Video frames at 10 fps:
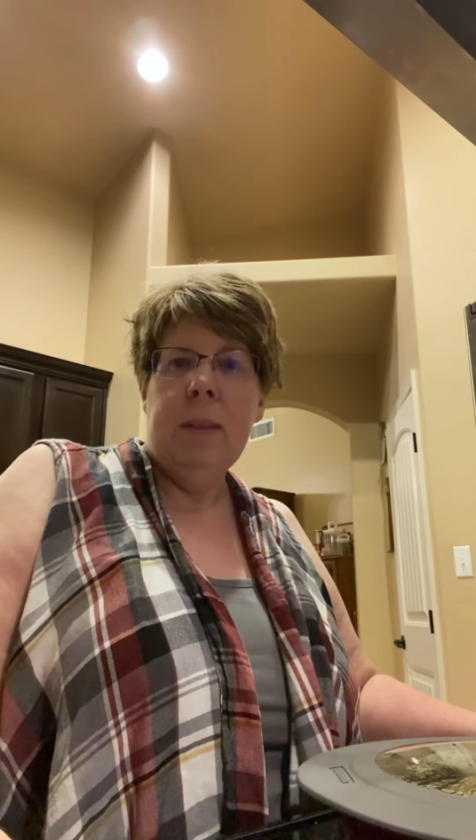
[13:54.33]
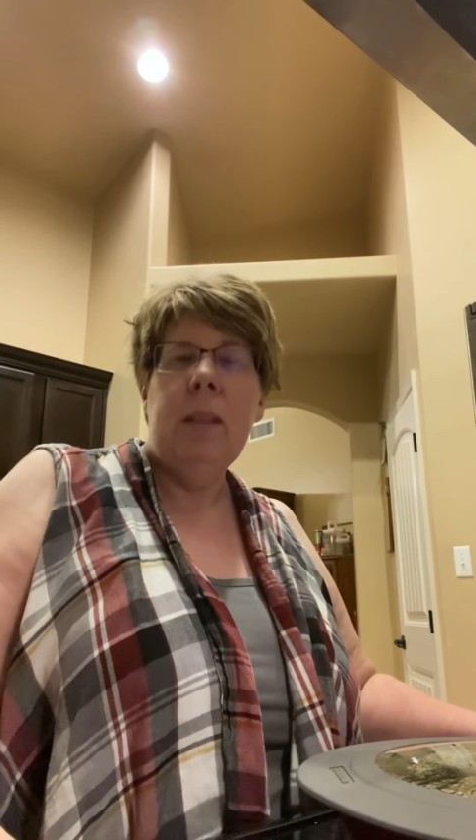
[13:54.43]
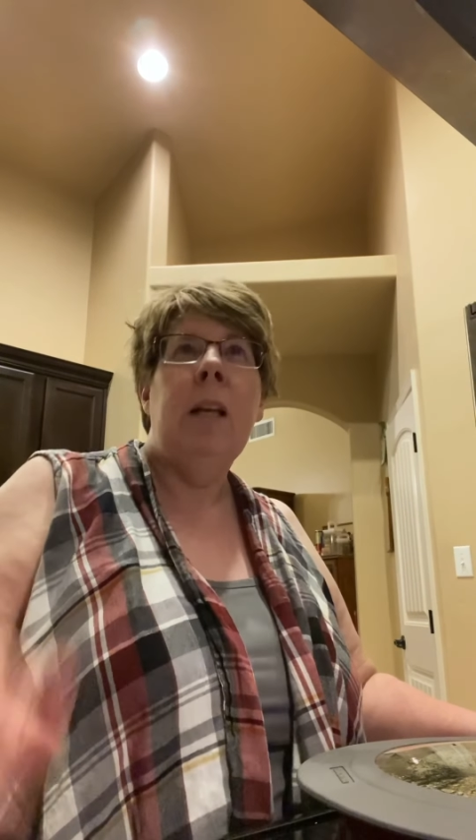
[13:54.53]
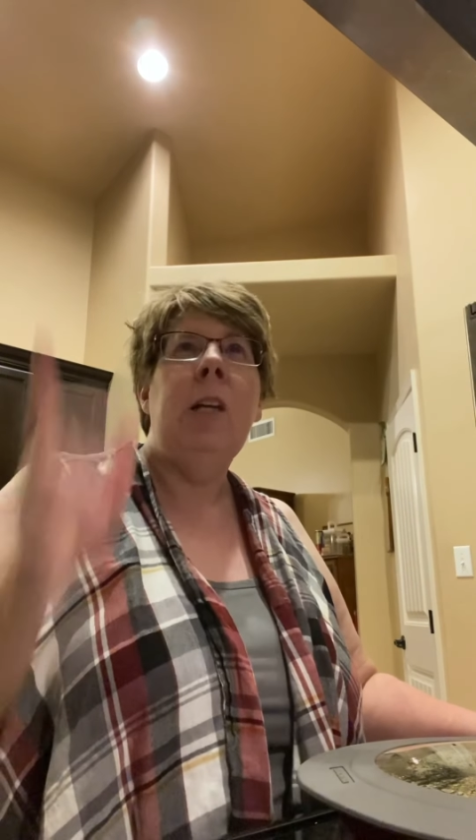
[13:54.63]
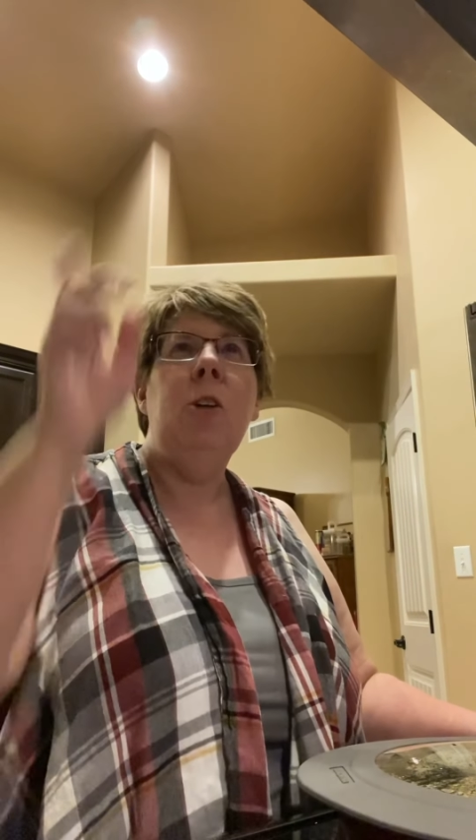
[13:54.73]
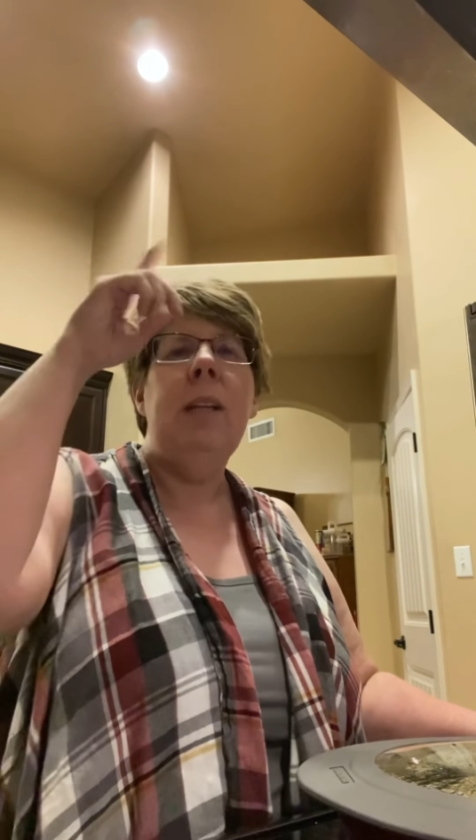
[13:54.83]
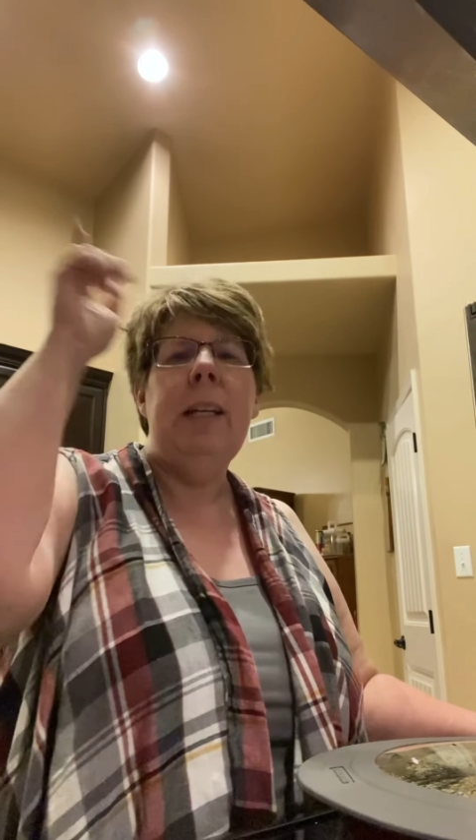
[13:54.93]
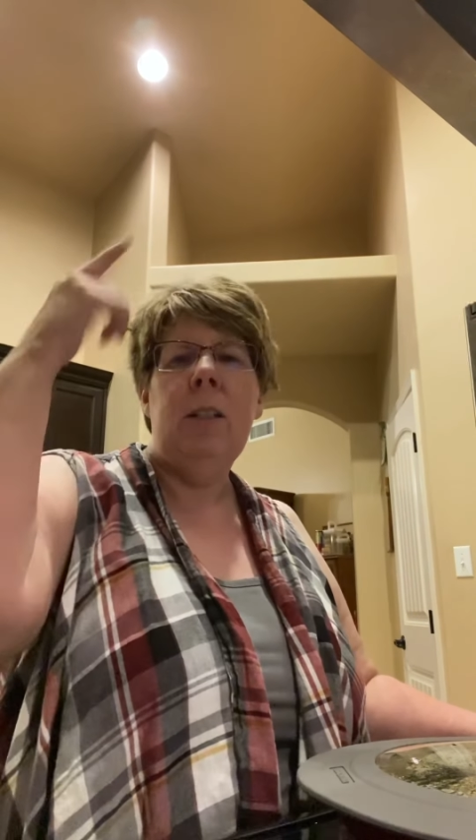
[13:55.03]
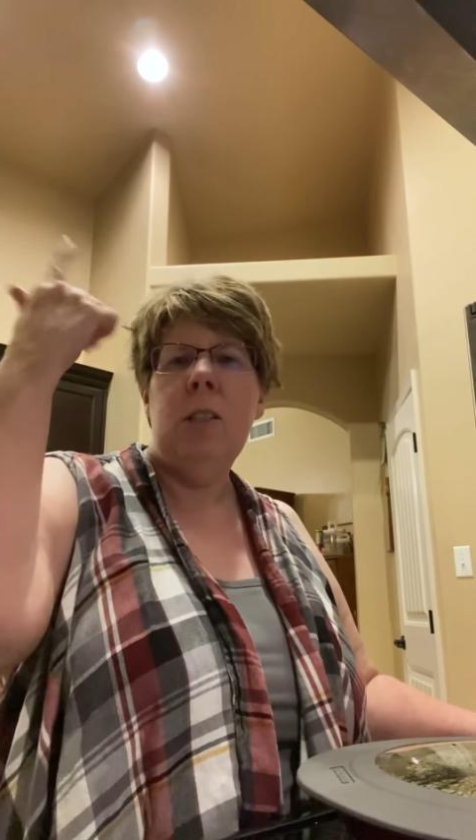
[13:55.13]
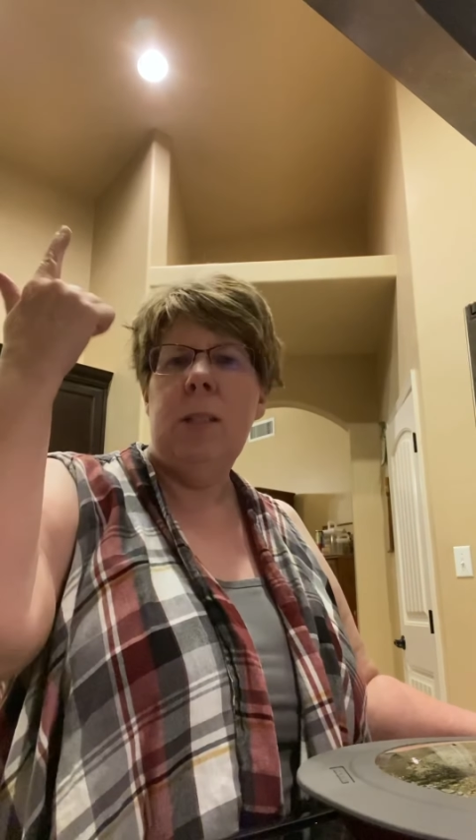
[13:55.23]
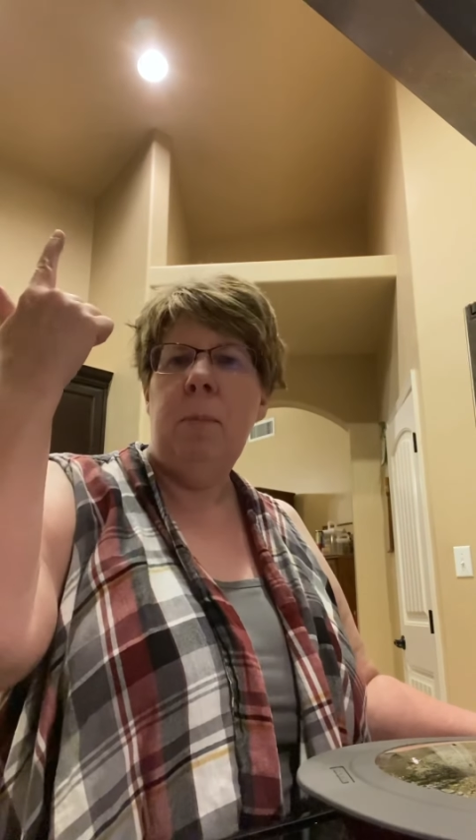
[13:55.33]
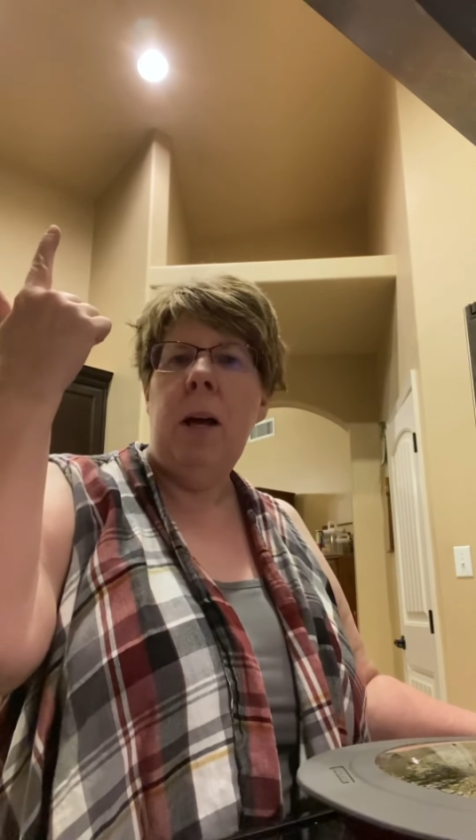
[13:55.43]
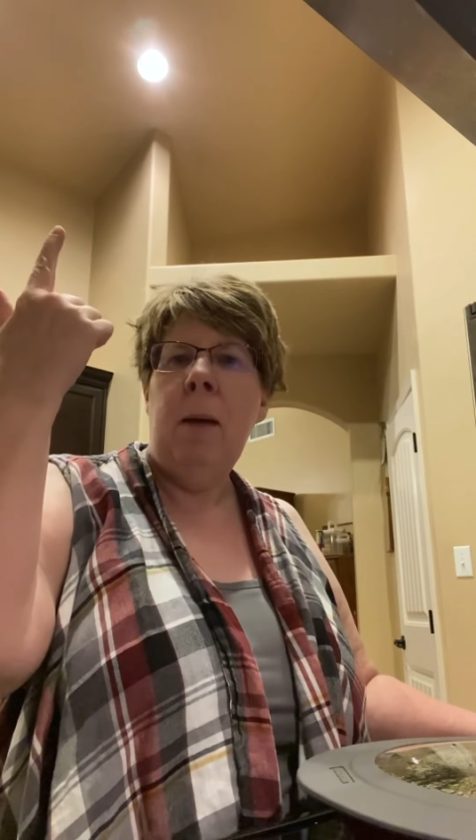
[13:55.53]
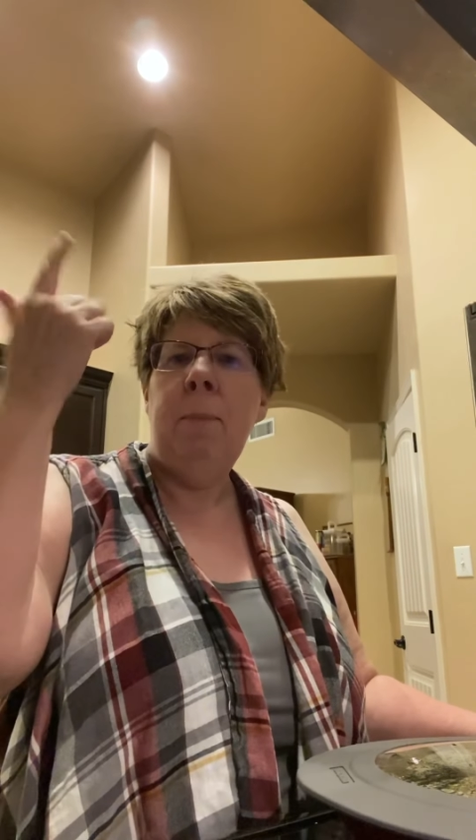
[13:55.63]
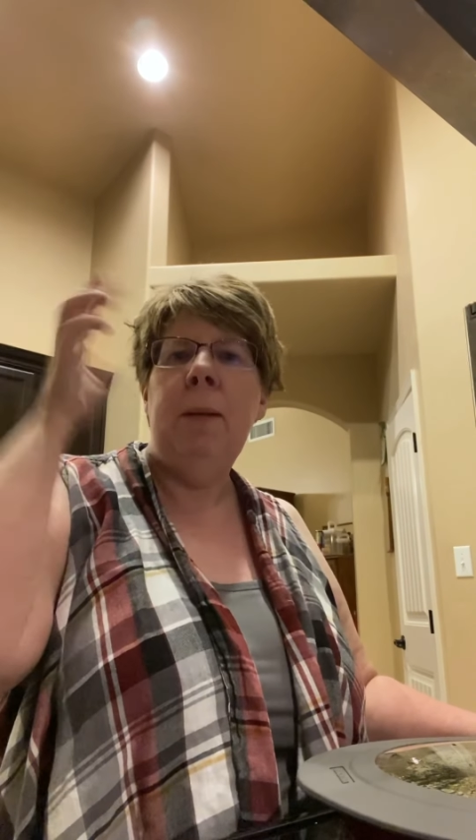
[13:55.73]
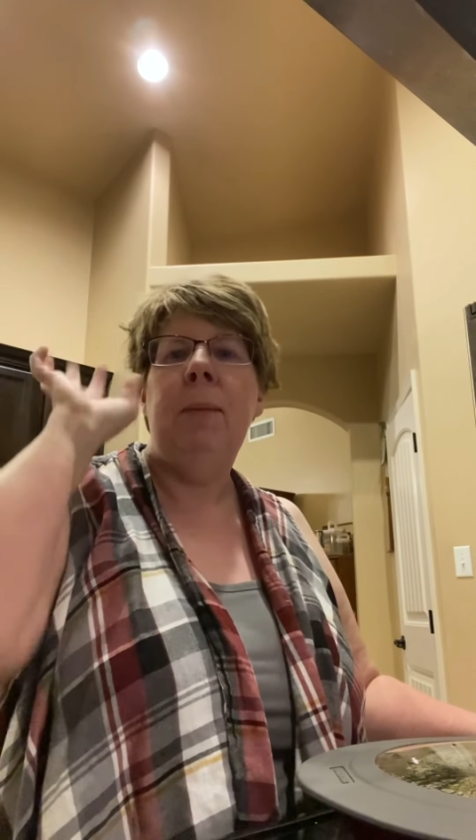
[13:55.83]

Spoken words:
Now you'll hear some popping